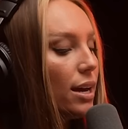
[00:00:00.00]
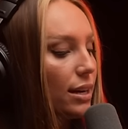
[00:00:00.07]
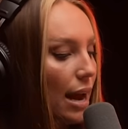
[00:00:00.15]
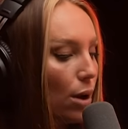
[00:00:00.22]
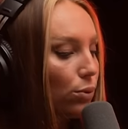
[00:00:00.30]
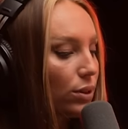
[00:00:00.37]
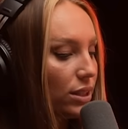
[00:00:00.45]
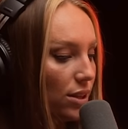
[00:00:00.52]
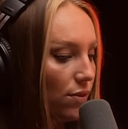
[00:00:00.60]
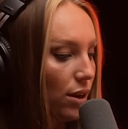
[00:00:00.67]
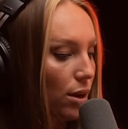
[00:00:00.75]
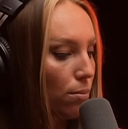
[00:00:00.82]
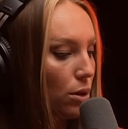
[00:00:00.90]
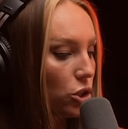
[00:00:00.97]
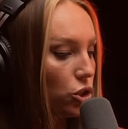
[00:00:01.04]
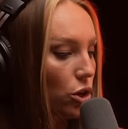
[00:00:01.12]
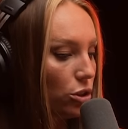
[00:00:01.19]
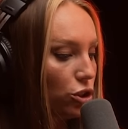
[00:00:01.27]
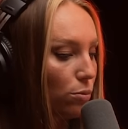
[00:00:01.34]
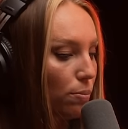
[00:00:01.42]
now receiving a much
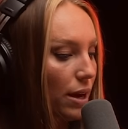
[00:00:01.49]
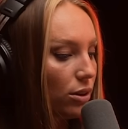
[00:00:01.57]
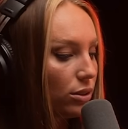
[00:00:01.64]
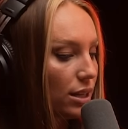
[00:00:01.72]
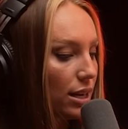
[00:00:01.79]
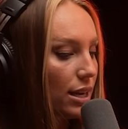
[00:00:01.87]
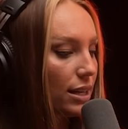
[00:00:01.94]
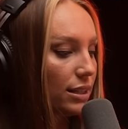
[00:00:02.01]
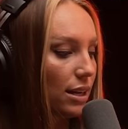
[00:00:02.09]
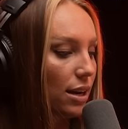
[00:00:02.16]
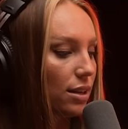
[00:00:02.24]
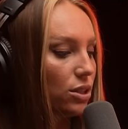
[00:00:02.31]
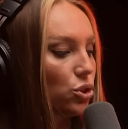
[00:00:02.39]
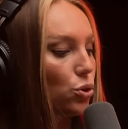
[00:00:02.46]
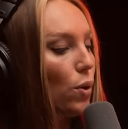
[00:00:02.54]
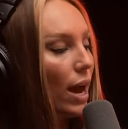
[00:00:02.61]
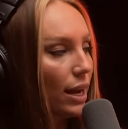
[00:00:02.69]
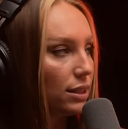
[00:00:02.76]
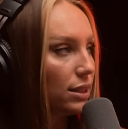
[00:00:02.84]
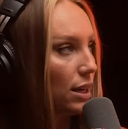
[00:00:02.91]
harsher penalty. He is sentenced to
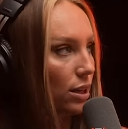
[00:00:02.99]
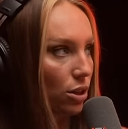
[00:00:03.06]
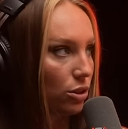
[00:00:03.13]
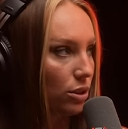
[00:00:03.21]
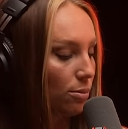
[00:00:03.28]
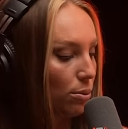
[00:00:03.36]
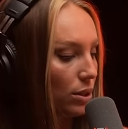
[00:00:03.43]
18 years in